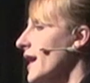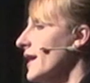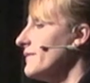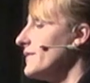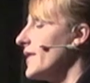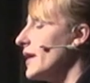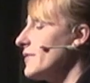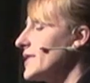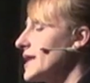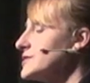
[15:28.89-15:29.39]
and
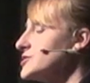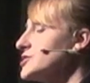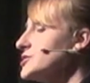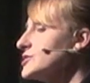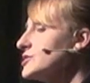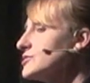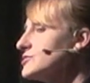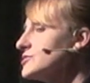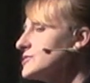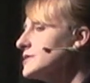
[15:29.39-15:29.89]
found that
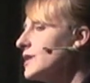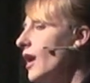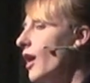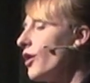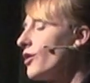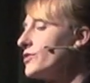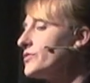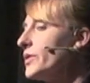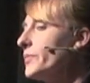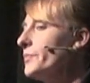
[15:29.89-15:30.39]
children
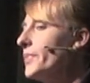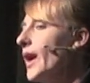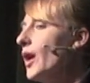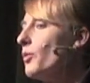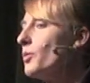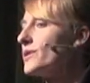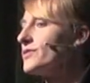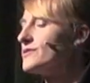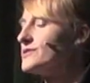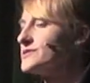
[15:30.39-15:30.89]
are the
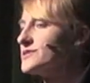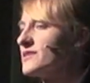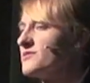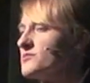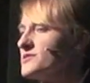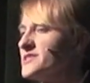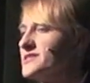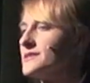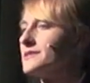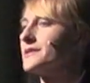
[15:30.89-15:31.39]
bellwethers of
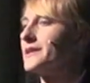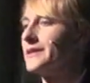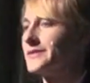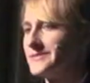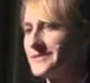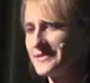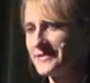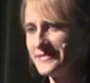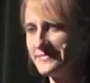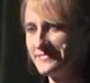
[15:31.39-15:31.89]

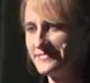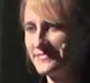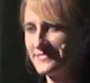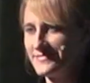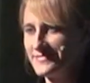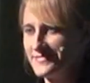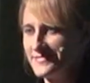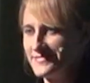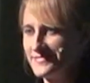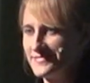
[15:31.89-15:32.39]
resilience.
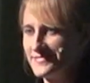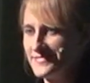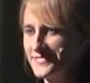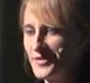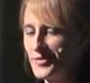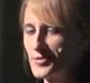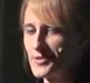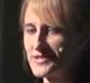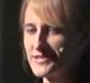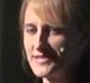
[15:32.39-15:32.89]

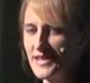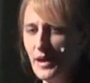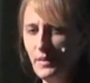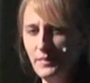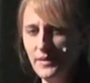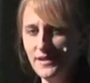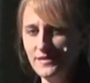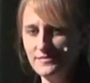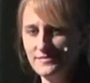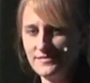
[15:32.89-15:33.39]
What does that
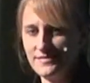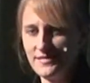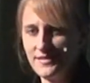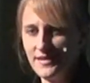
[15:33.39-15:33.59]
mean?